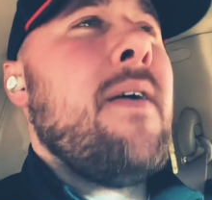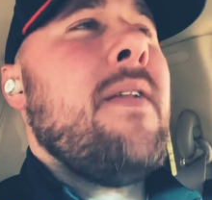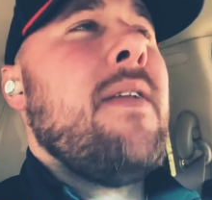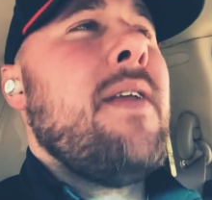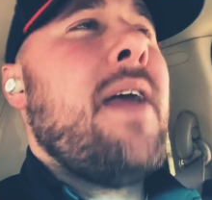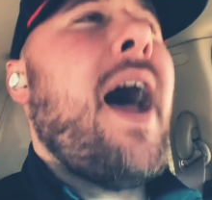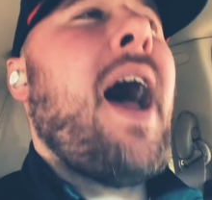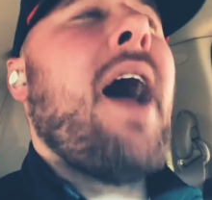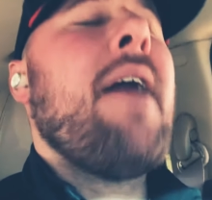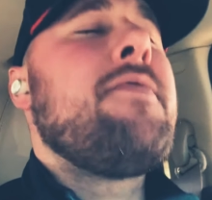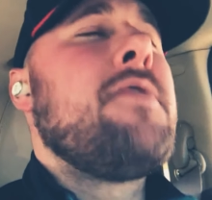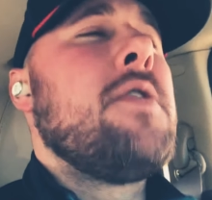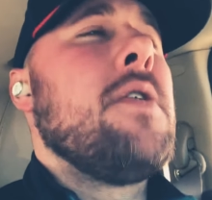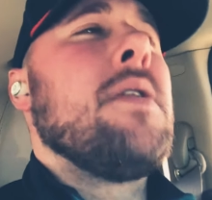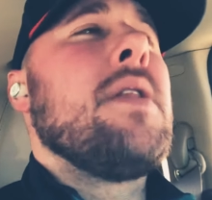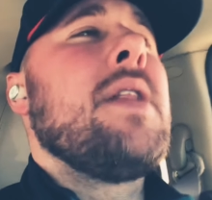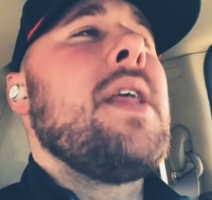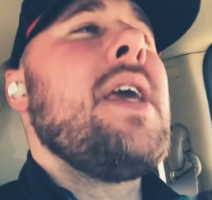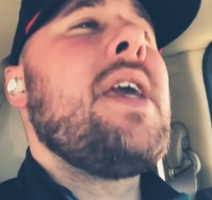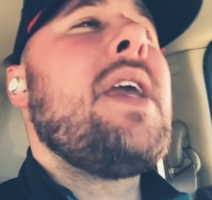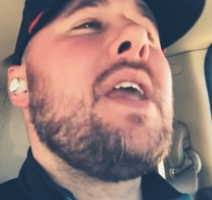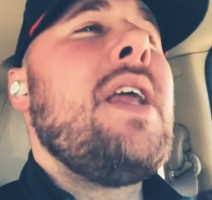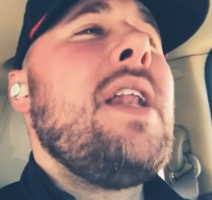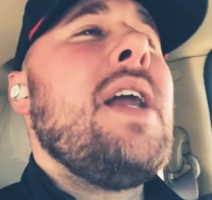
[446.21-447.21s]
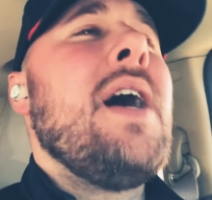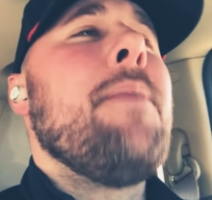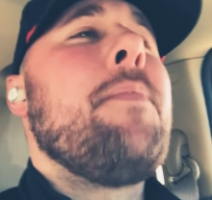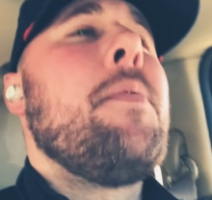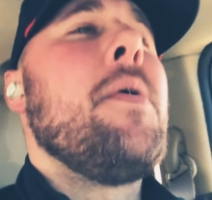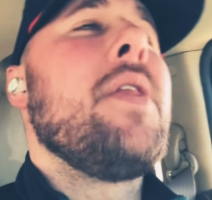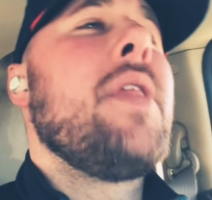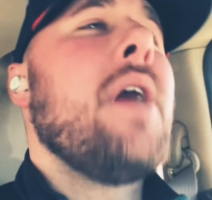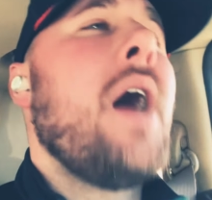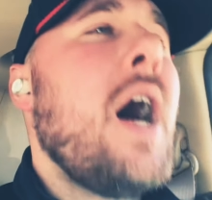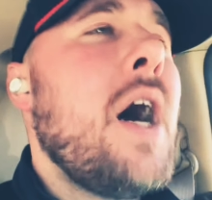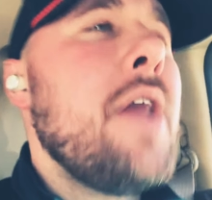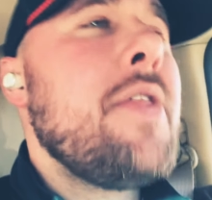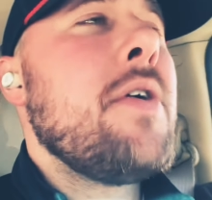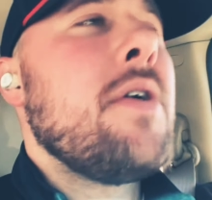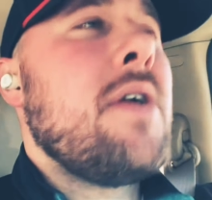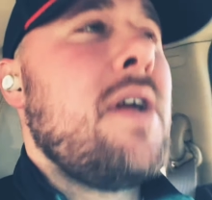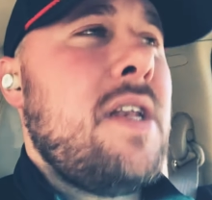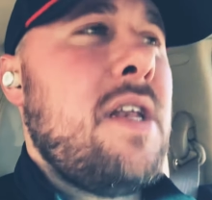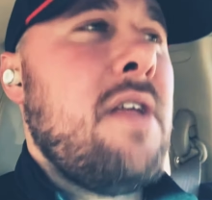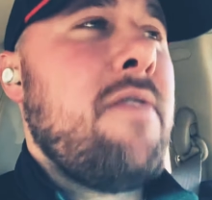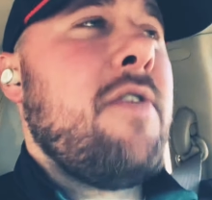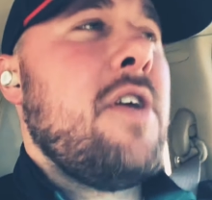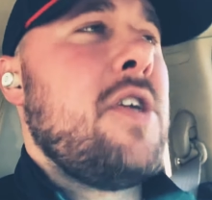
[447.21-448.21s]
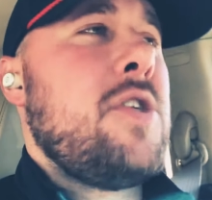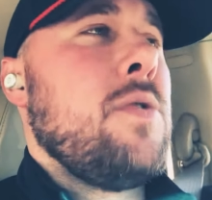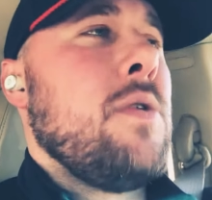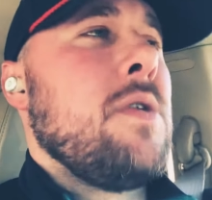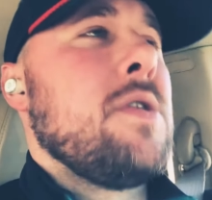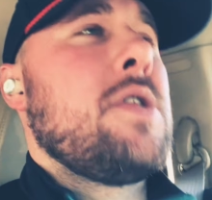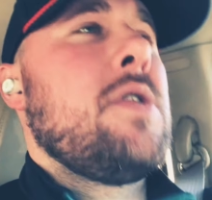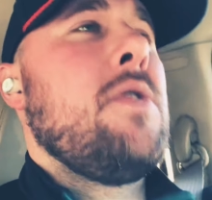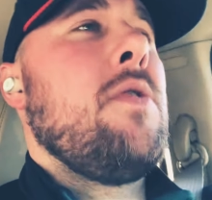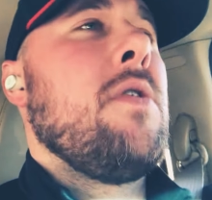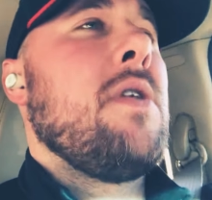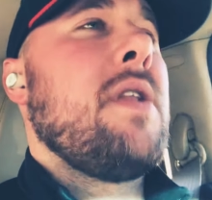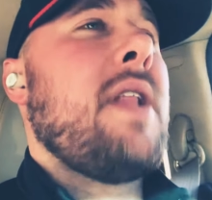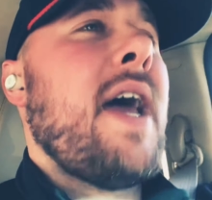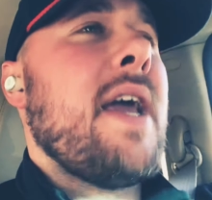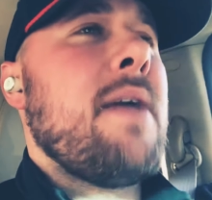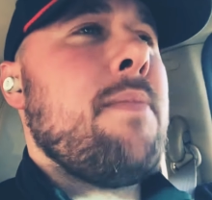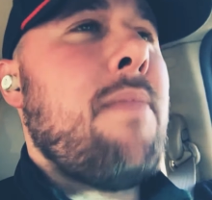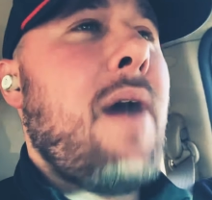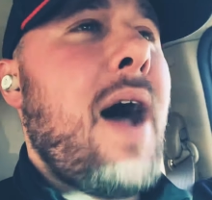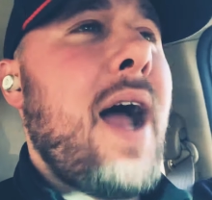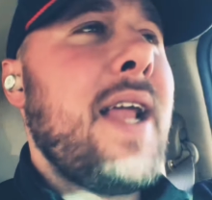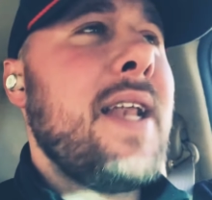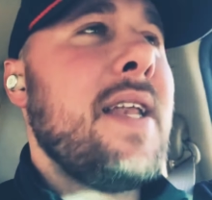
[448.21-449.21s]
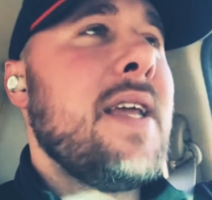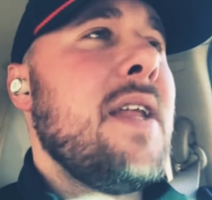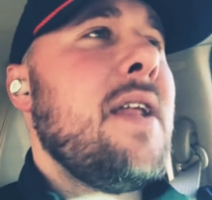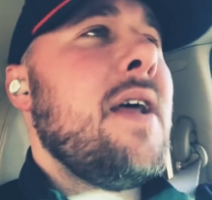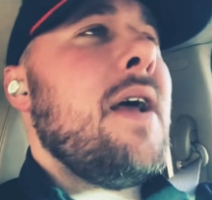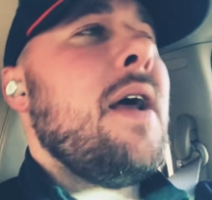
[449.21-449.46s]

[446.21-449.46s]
after linking up with other individuals who are like-minded,